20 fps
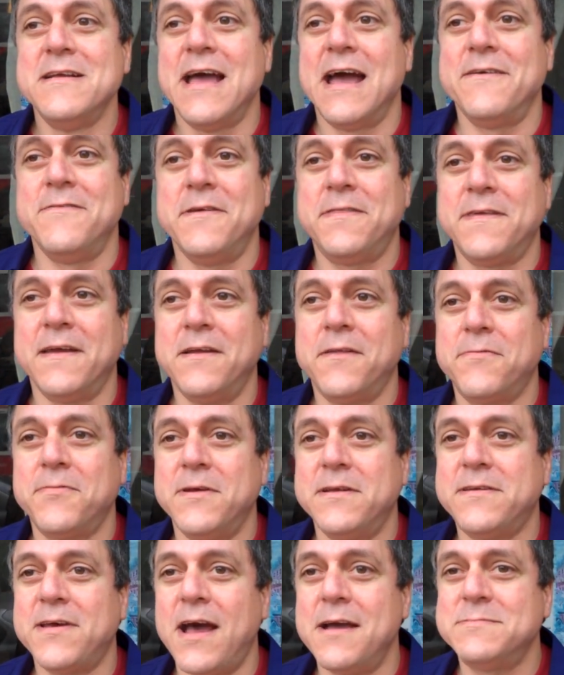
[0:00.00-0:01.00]
everything
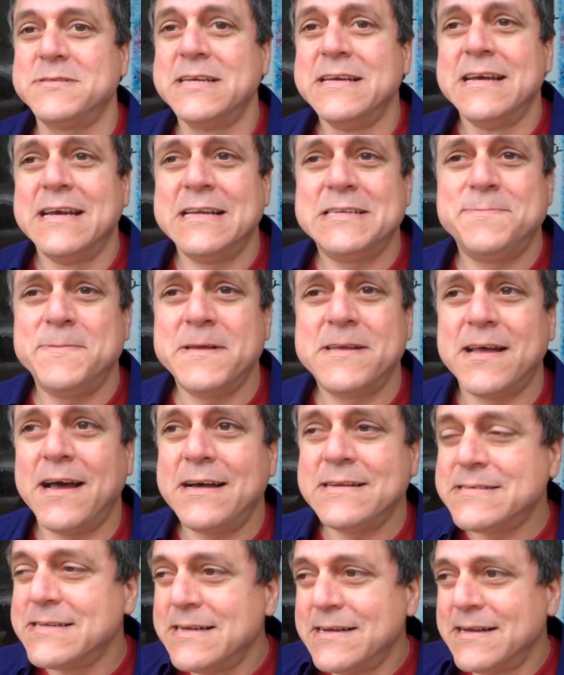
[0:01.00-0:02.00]
3 times. It's
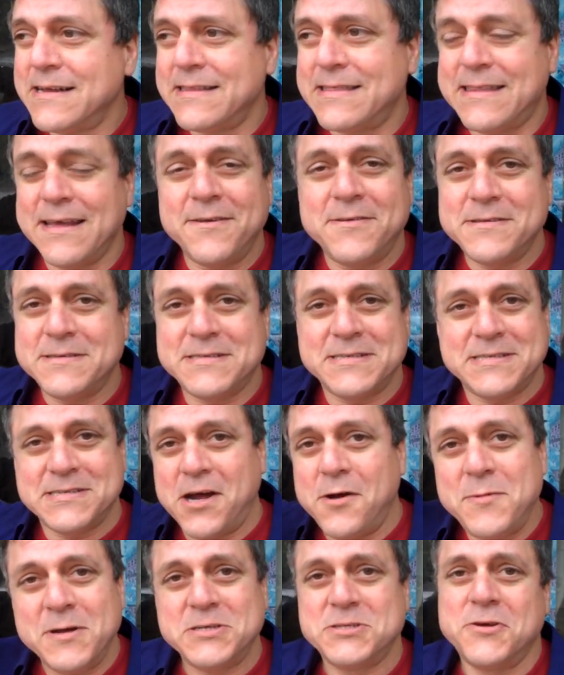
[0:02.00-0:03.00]
because there was
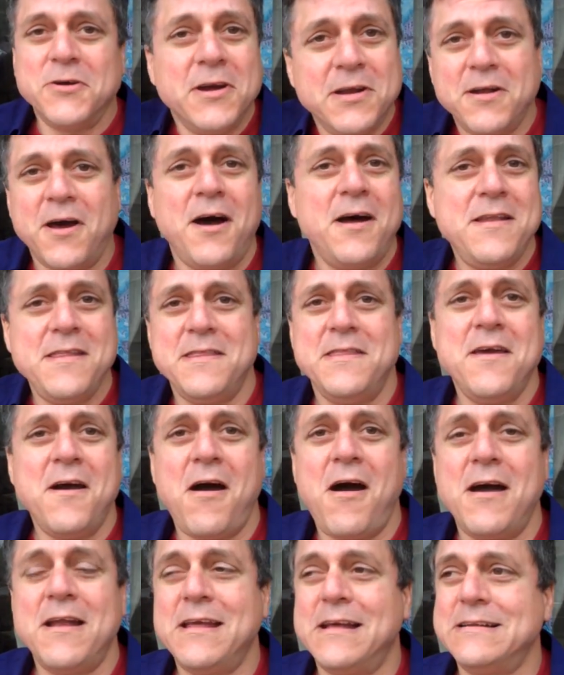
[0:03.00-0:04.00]
so much going on in the
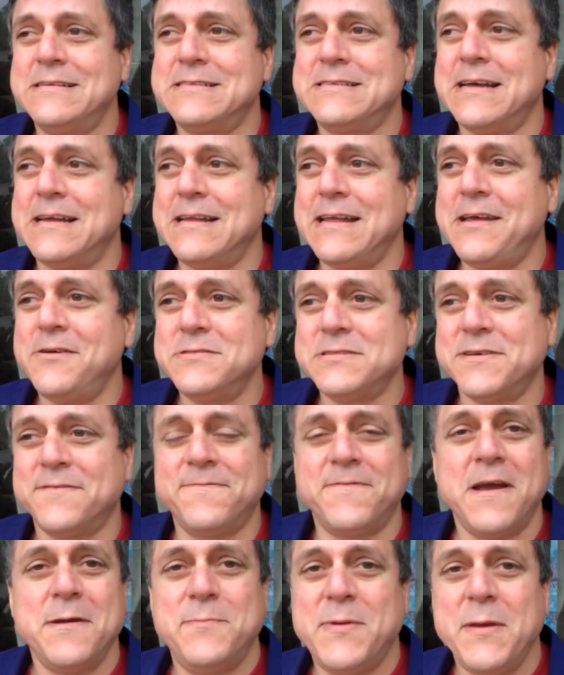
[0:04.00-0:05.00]
audience that he was
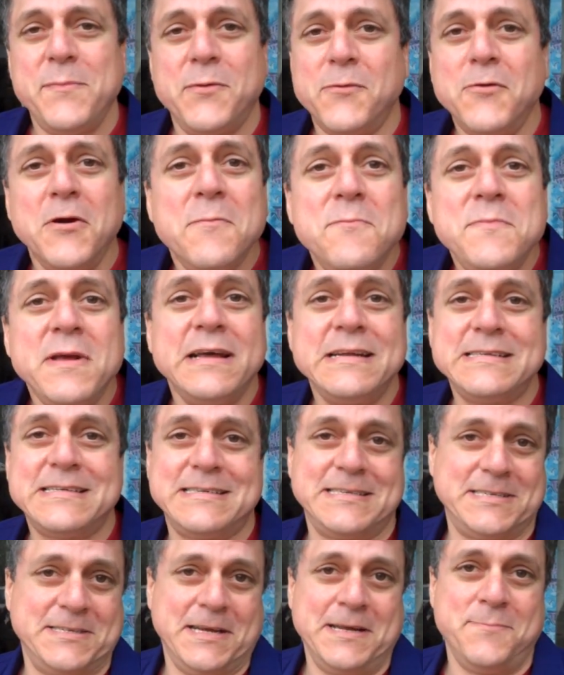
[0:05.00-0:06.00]
afraid people would
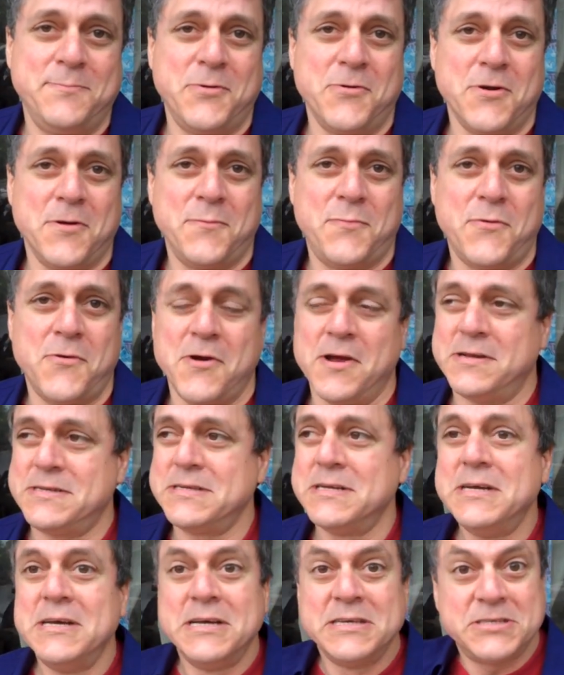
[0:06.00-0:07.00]
miss important
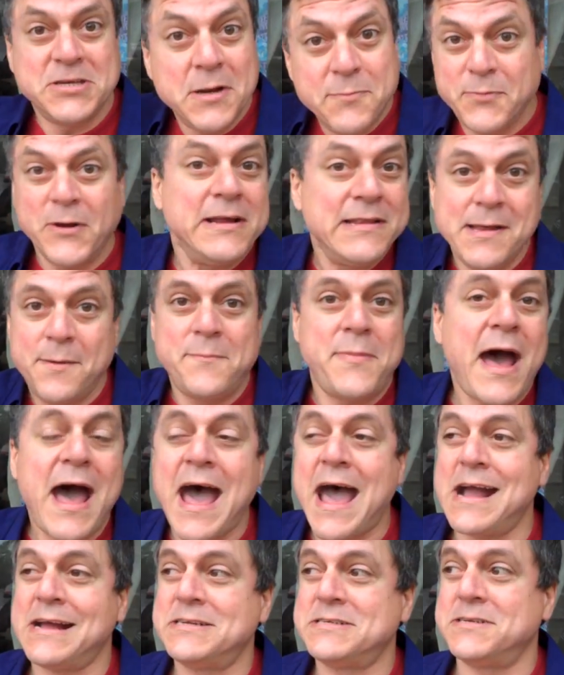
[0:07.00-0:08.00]
points. So he'd bring them
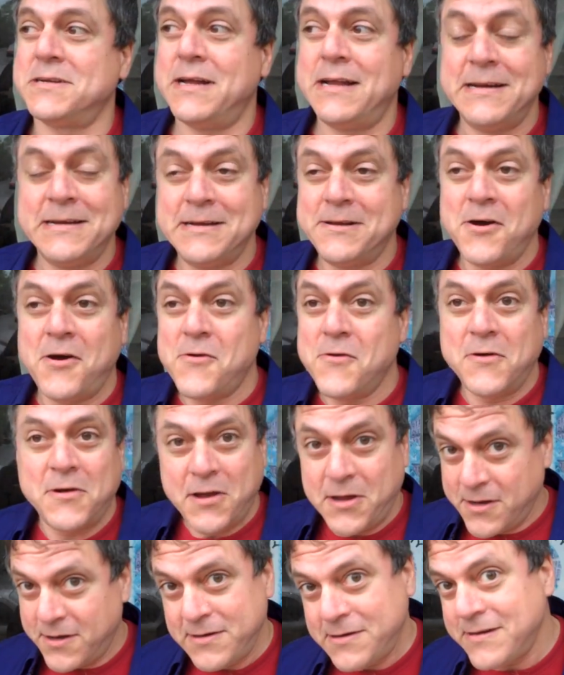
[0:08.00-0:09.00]
back and go,
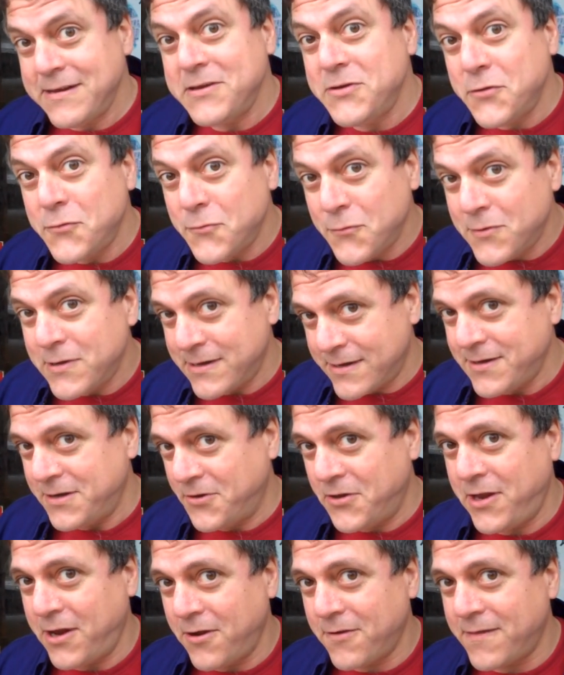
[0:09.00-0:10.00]
did you
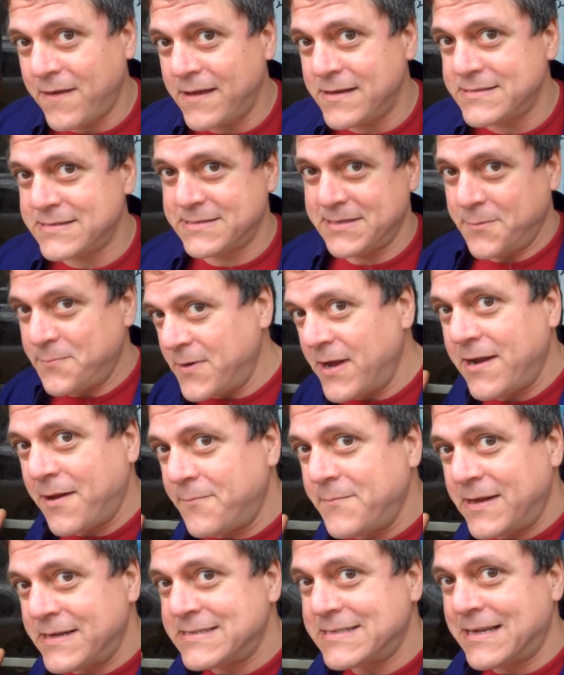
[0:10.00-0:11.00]
hear this? You might
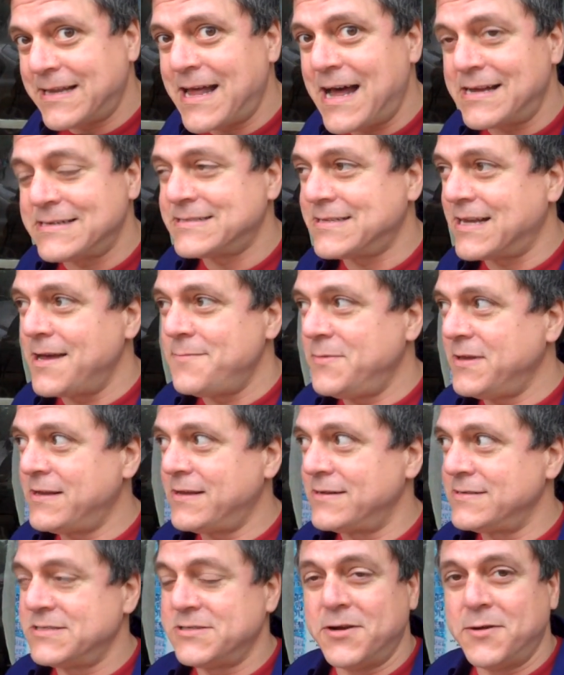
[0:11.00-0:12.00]
have missed it last time
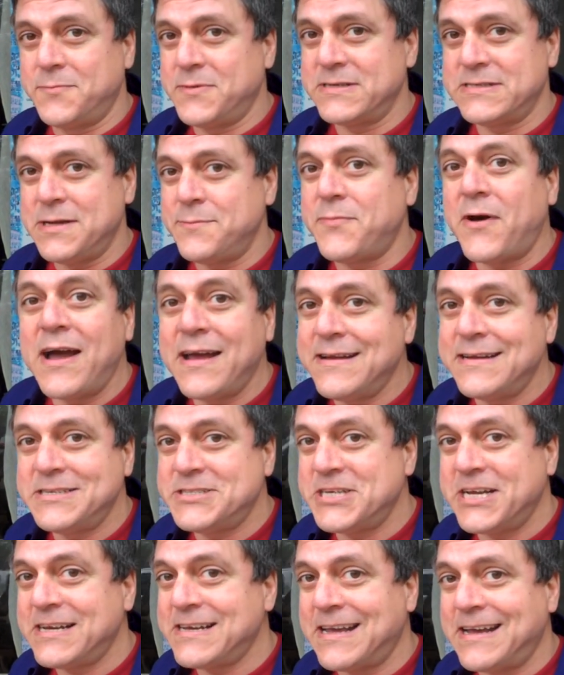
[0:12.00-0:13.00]
because you were busy buying a
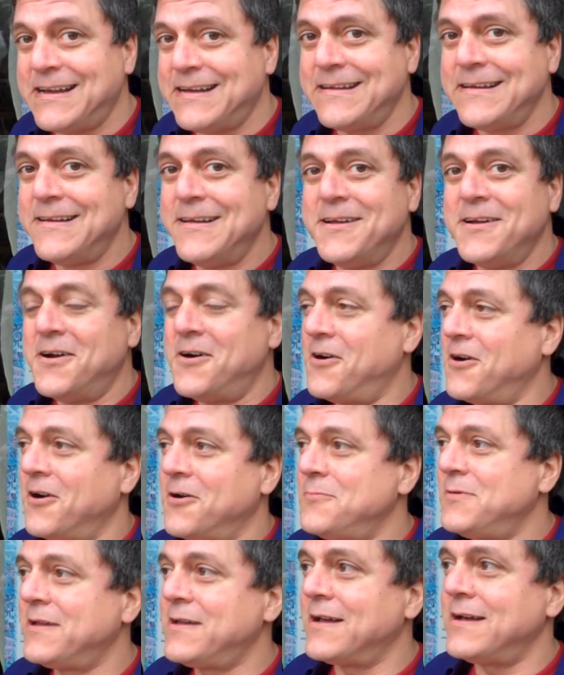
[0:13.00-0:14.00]
chicken,
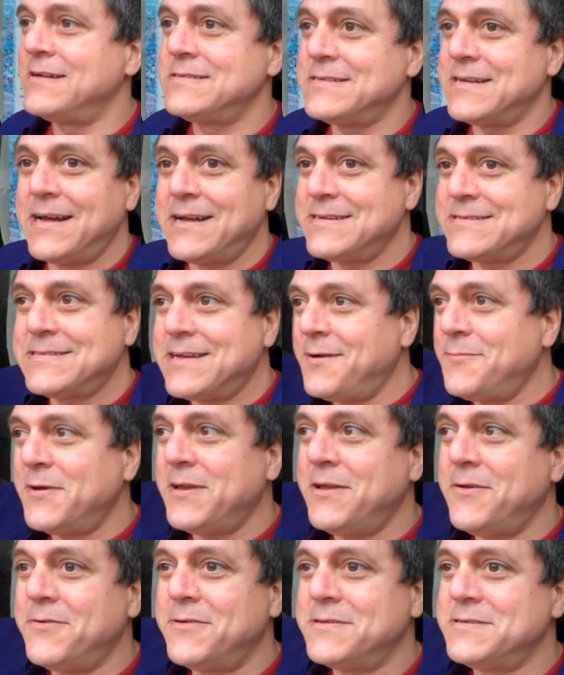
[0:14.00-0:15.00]
or because
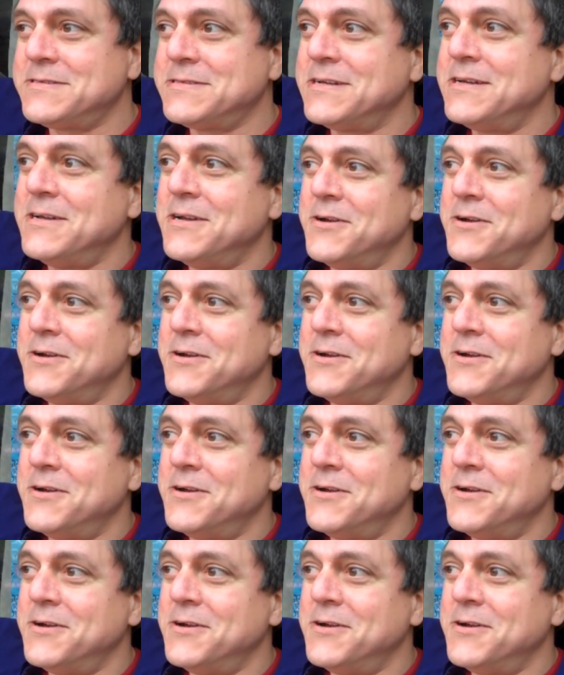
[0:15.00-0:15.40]
somebody was